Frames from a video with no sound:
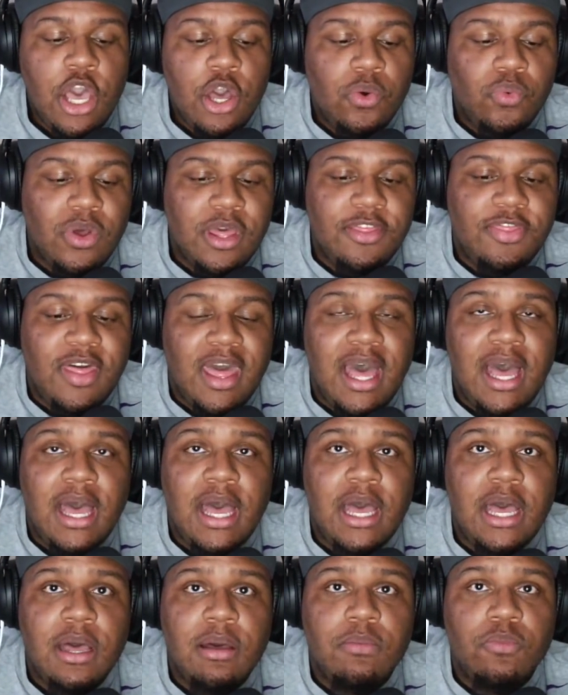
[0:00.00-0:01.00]
with
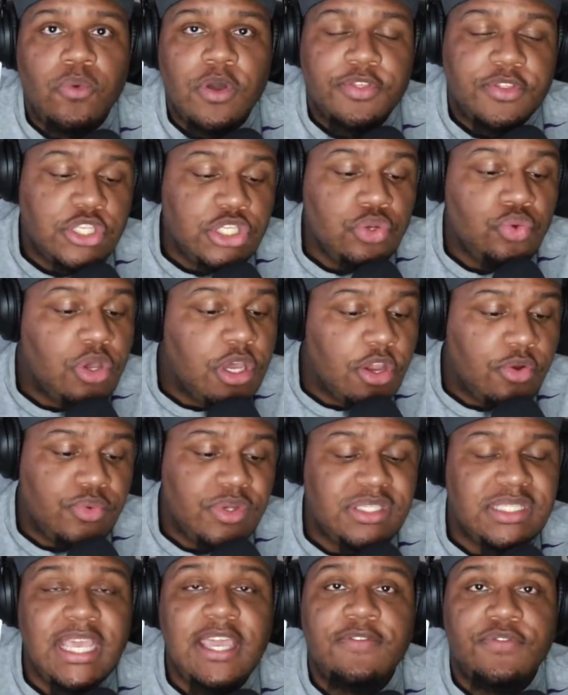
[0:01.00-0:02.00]
um with two good
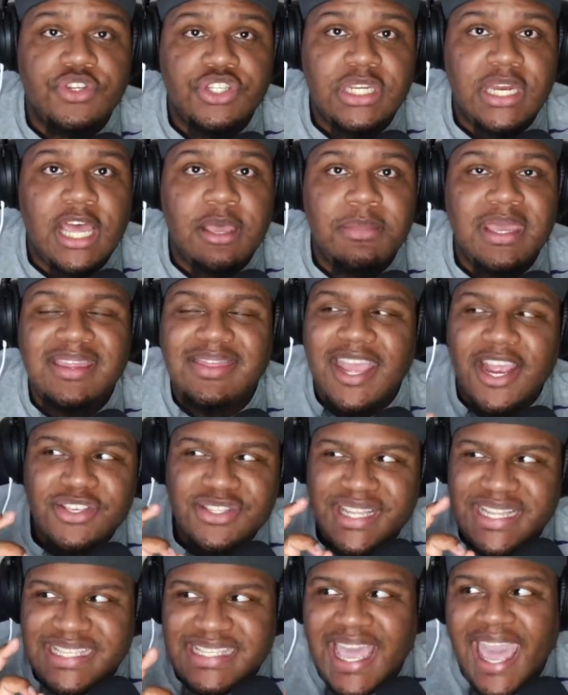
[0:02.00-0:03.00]
receivers? You know what I mean? There's
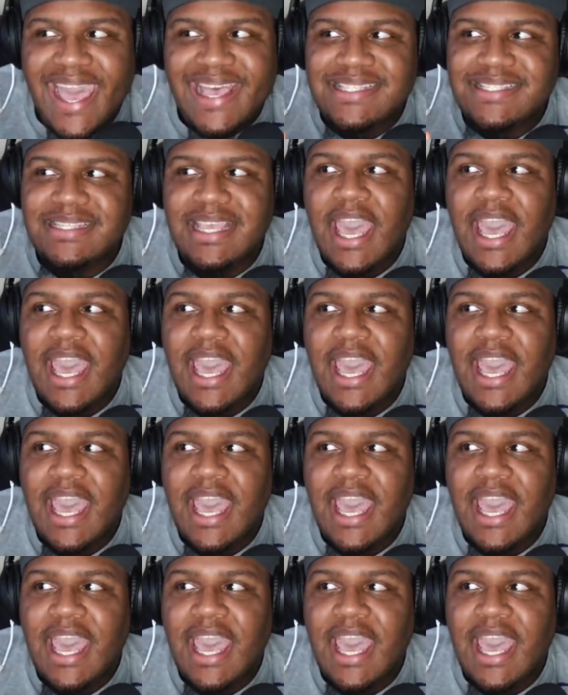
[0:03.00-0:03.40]
a test